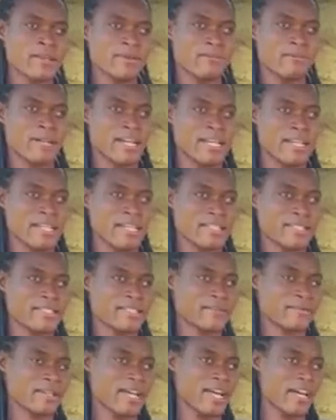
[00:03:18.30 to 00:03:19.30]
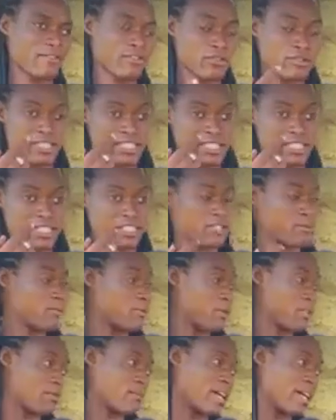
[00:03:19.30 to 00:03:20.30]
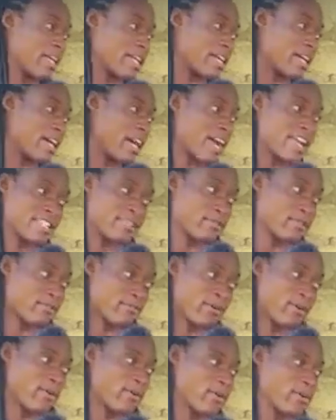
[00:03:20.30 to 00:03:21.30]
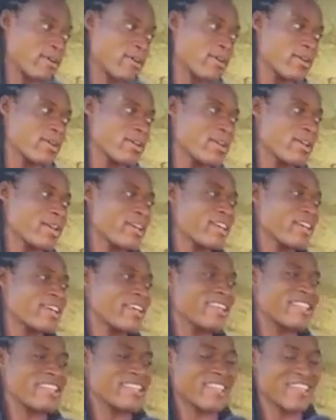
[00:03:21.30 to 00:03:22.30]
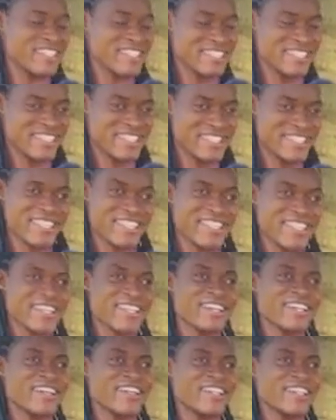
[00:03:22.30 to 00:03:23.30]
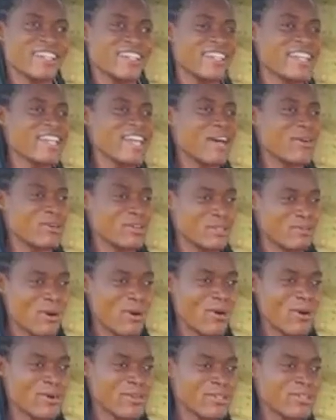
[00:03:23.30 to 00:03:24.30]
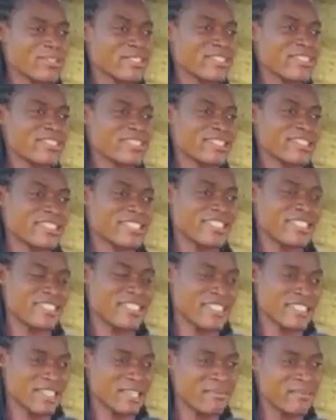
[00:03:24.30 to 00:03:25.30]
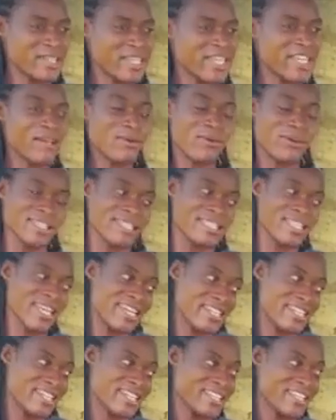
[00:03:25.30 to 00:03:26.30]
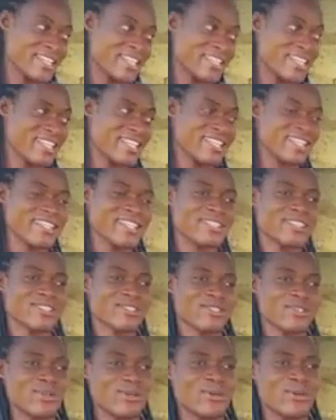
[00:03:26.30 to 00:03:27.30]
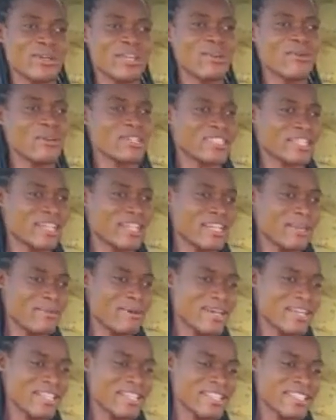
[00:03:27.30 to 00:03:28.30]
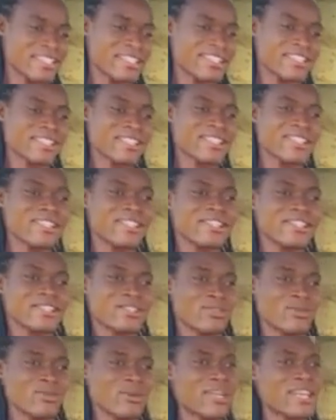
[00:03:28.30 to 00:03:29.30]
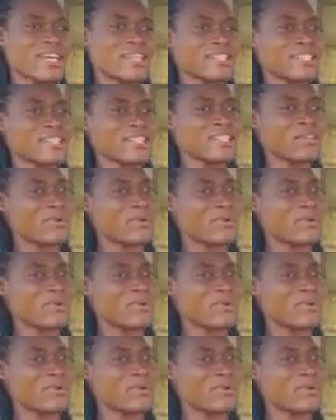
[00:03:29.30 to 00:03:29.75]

But I have not seen him with my eyes before. Yes. The day I was born is the same day he was dead. So he was an herbalist. So when I started